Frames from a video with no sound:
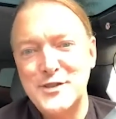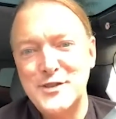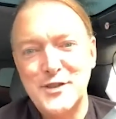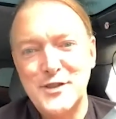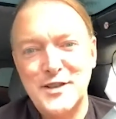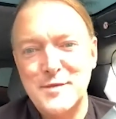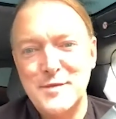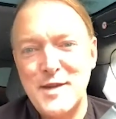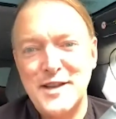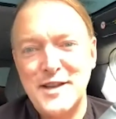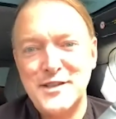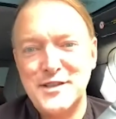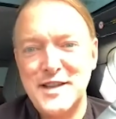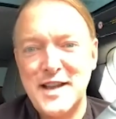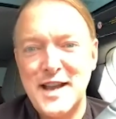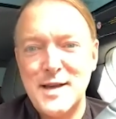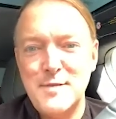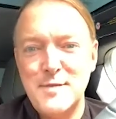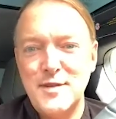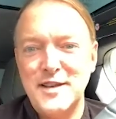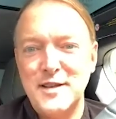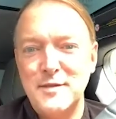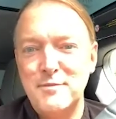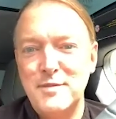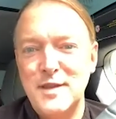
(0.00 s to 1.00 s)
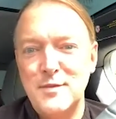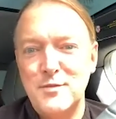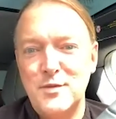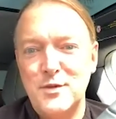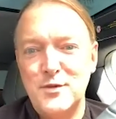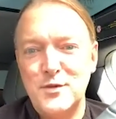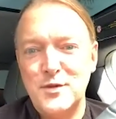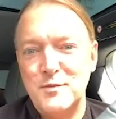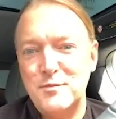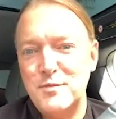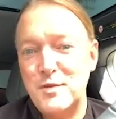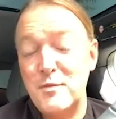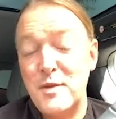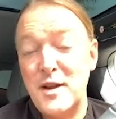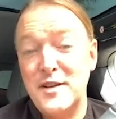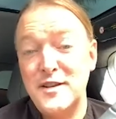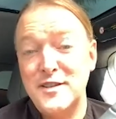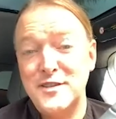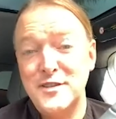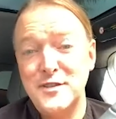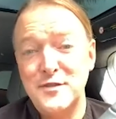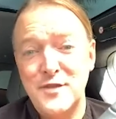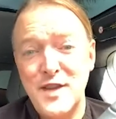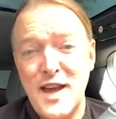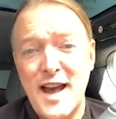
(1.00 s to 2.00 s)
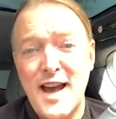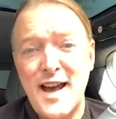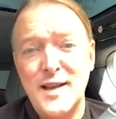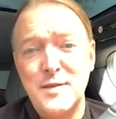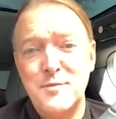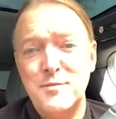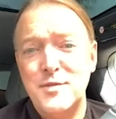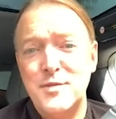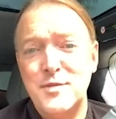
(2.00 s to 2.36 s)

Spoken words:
So you can imagine how many people were prepared to do that.